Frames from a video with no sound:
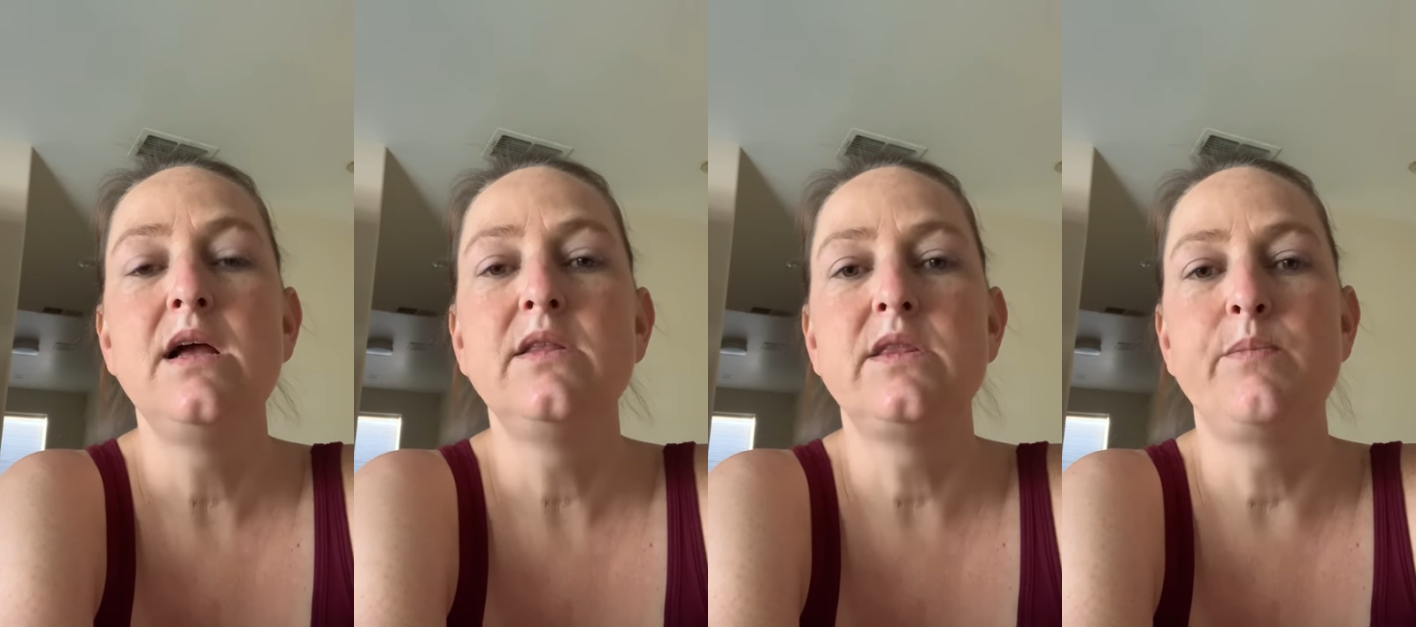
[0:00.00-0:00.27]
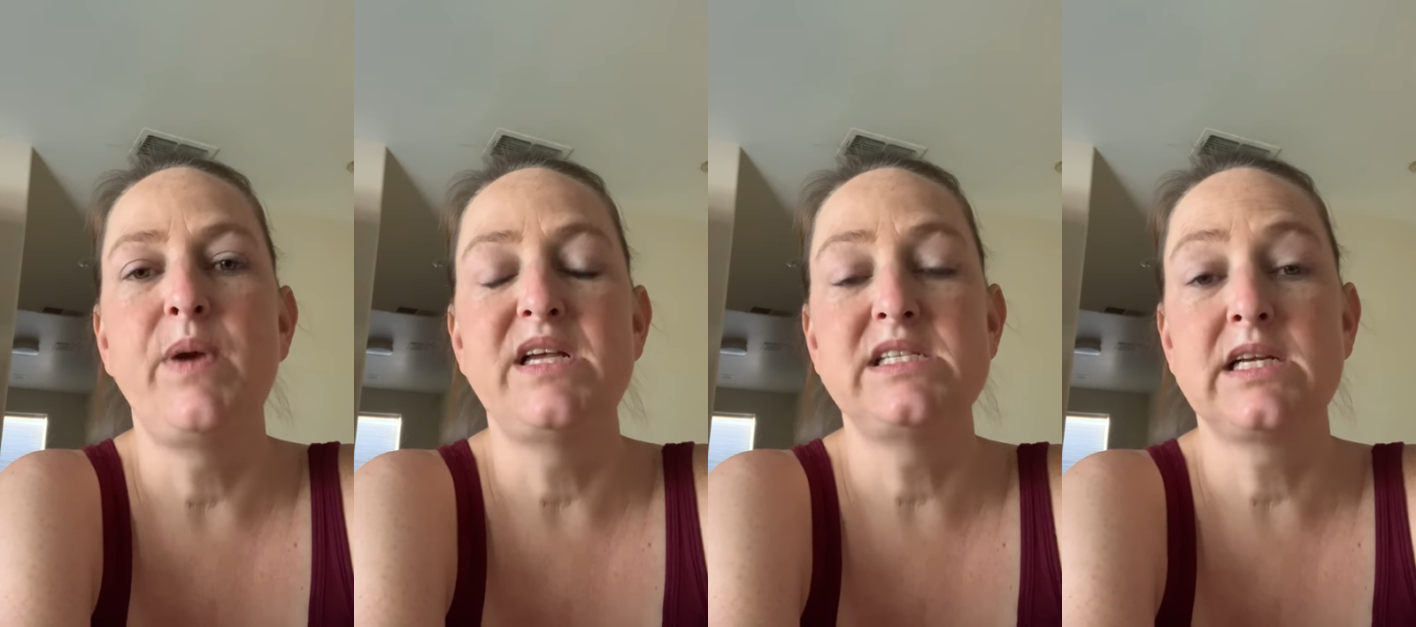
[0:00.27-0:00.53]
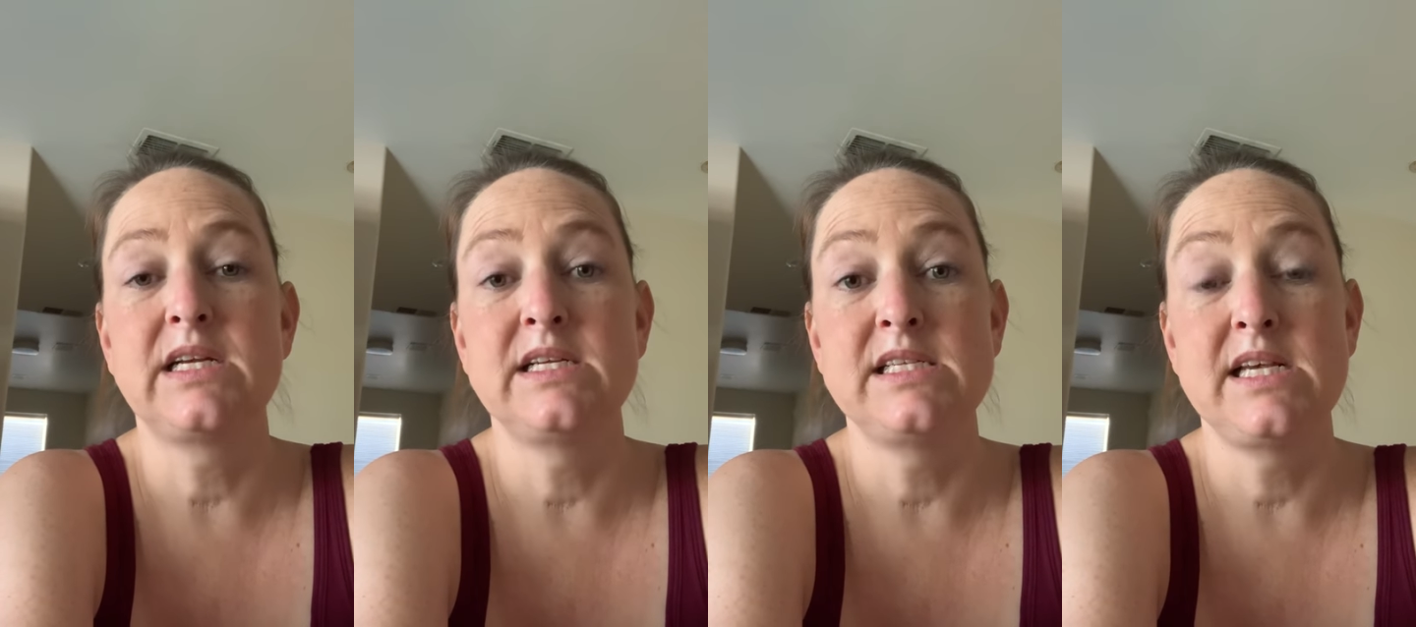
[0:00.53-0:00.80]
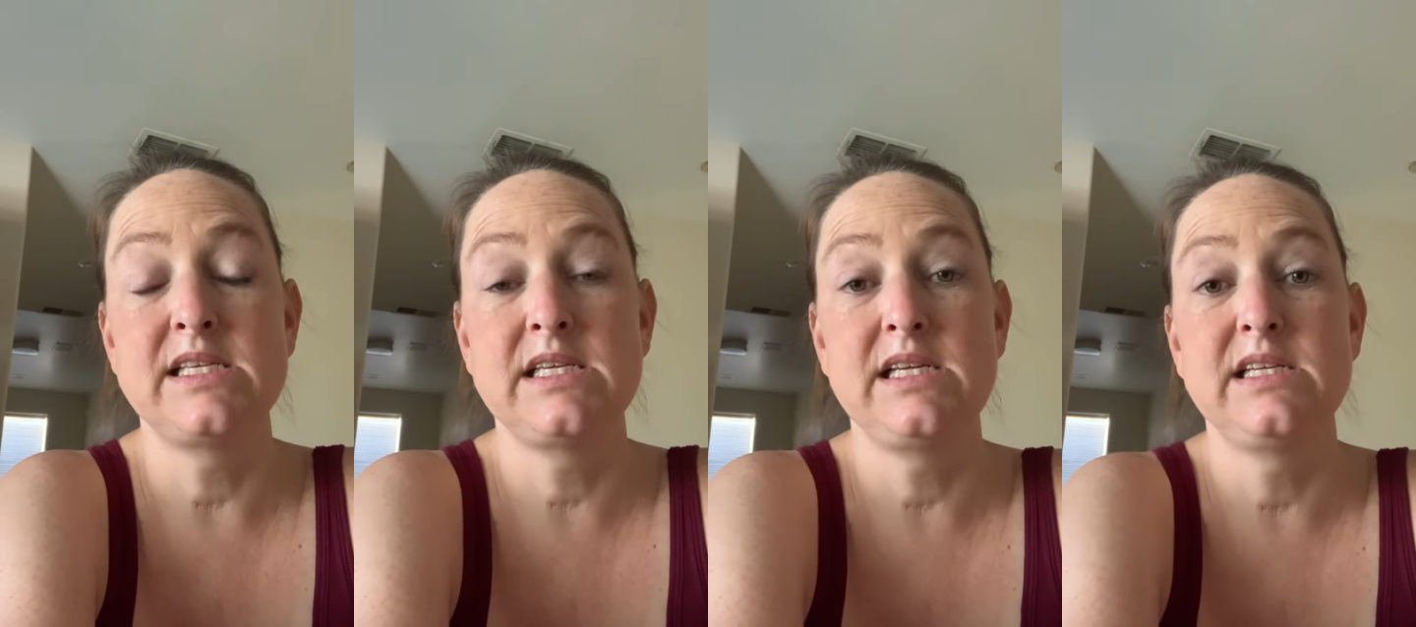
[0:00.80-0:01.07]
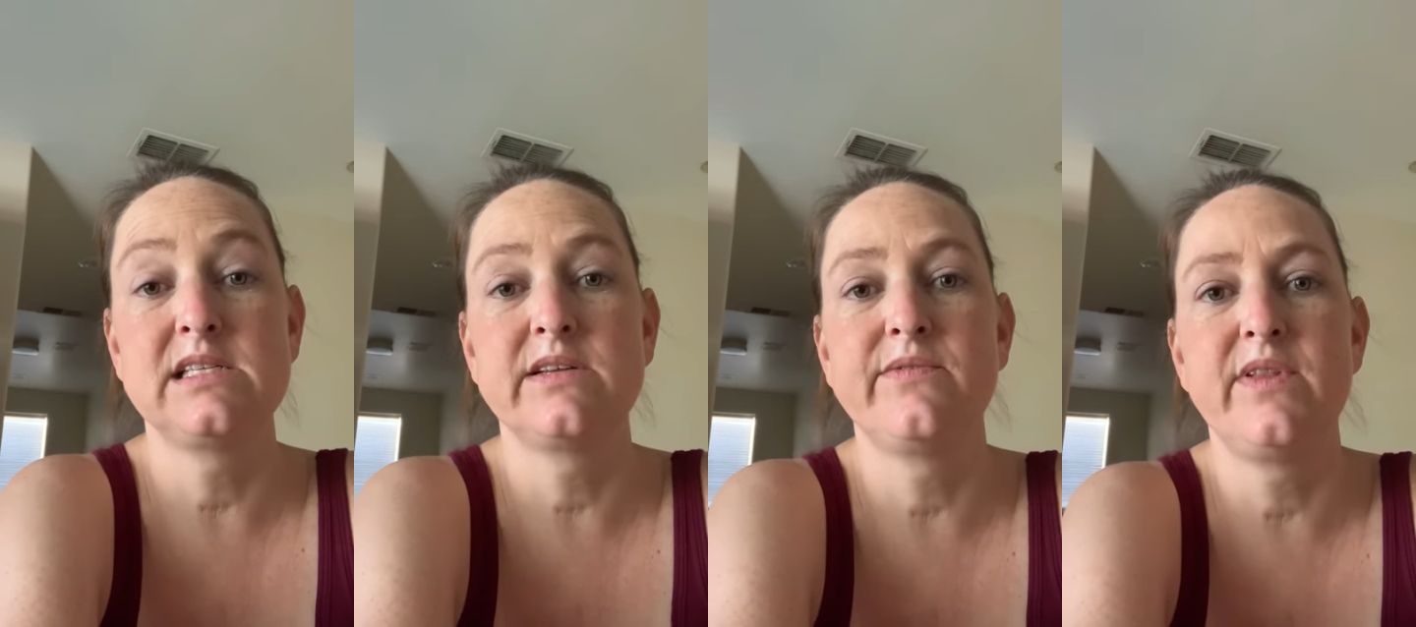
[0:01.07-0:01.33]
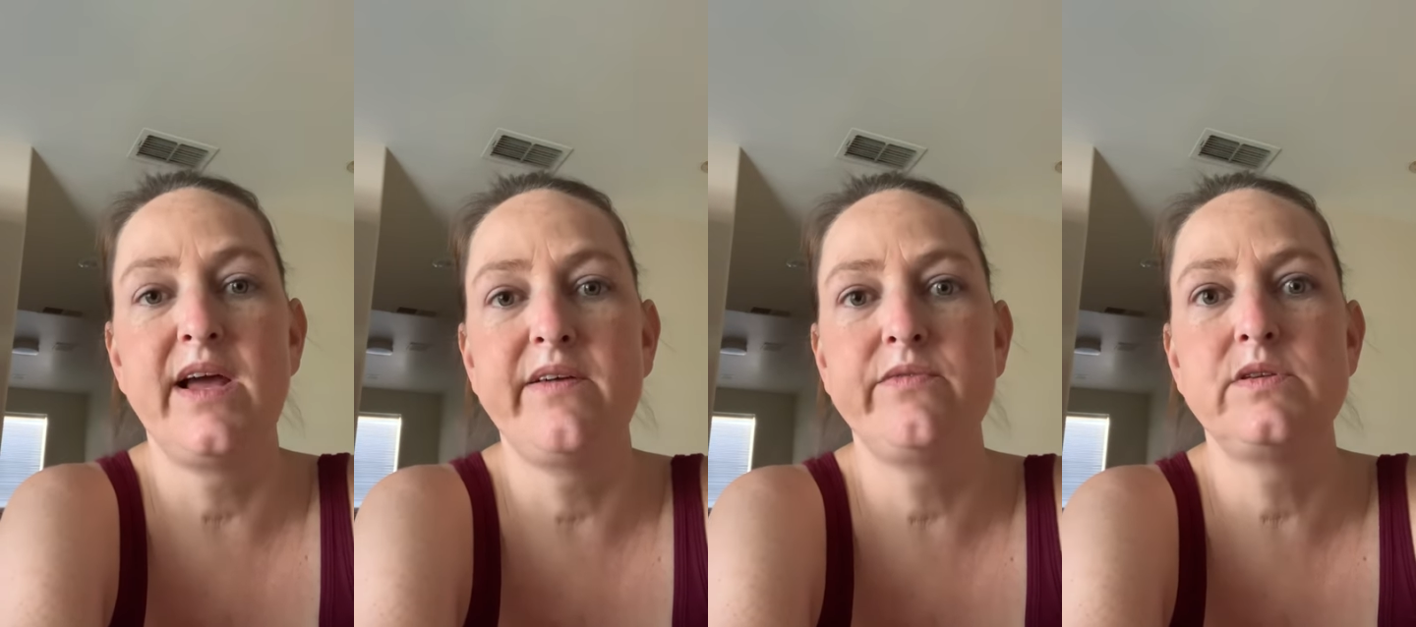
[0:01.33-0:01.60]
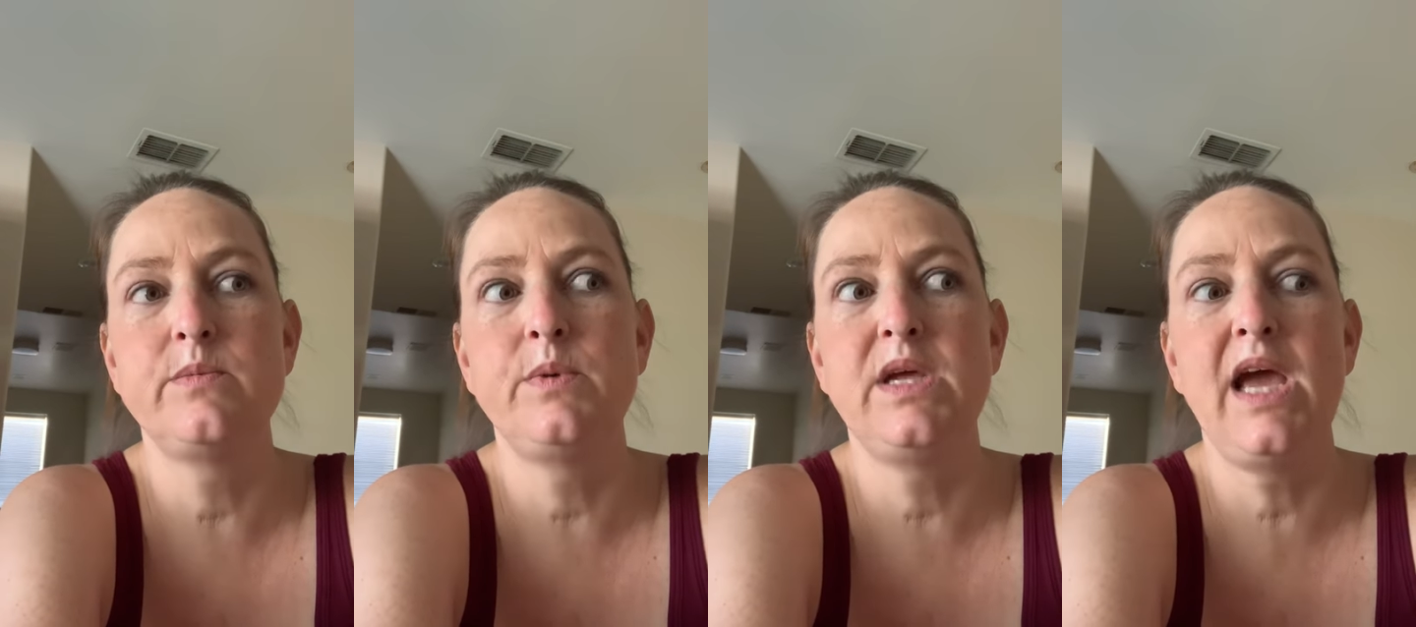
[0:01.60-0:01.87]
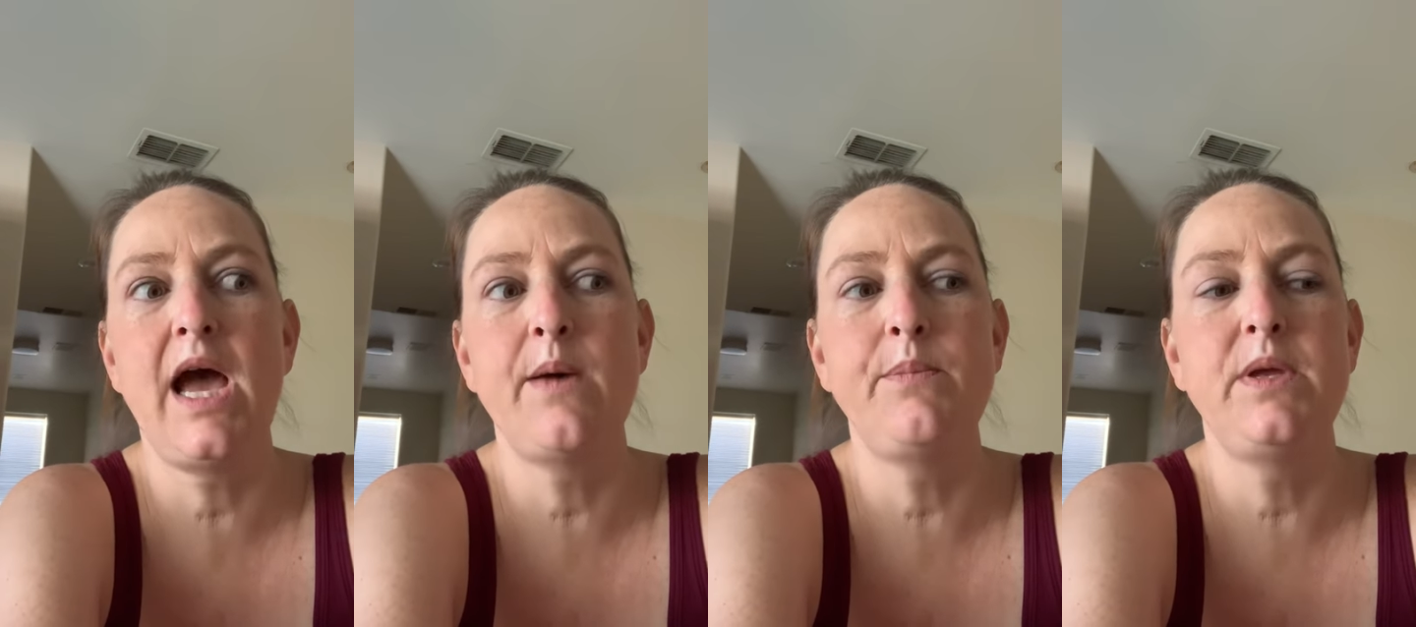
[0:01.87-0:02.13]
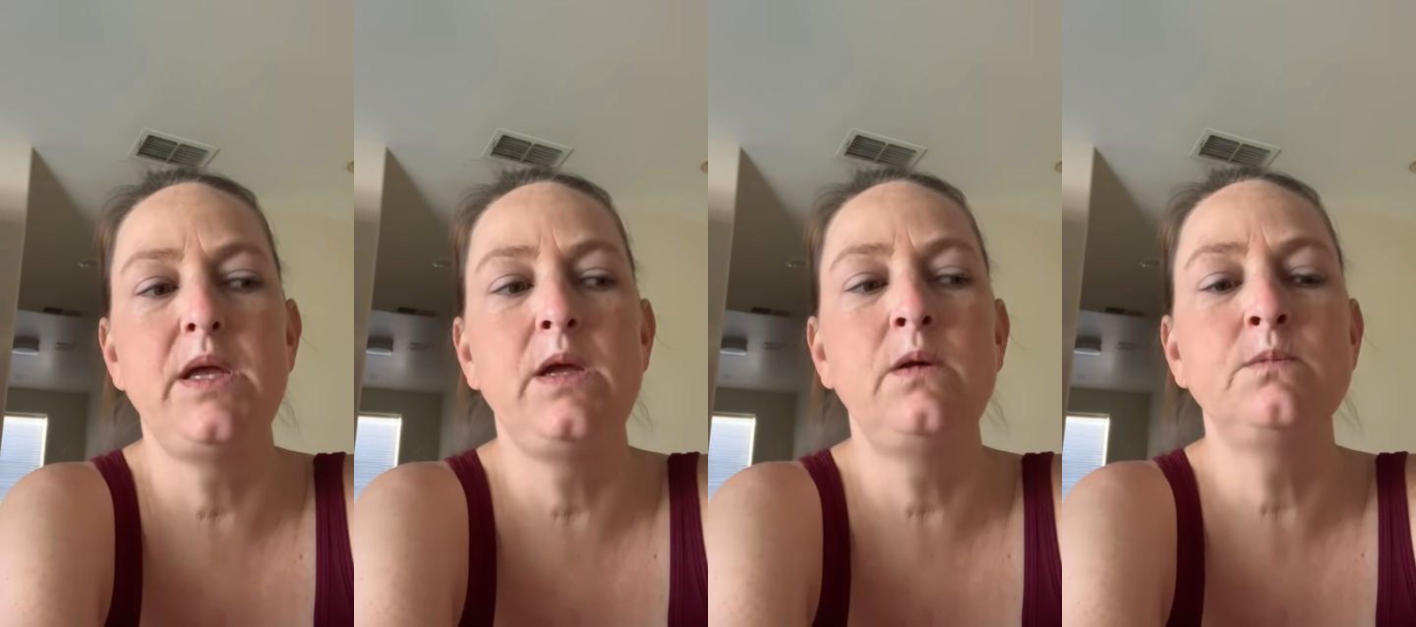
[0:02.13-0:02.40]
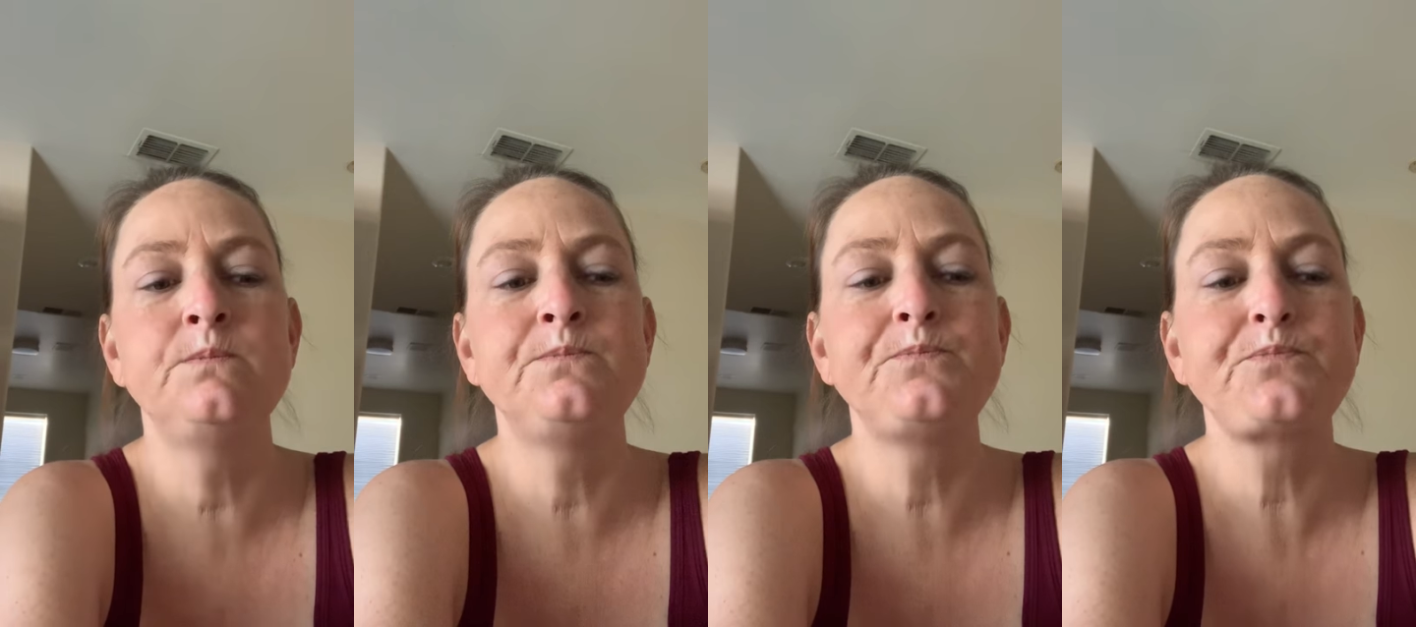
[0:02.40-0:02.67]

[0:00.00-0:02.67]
the basic necessities of life to be happy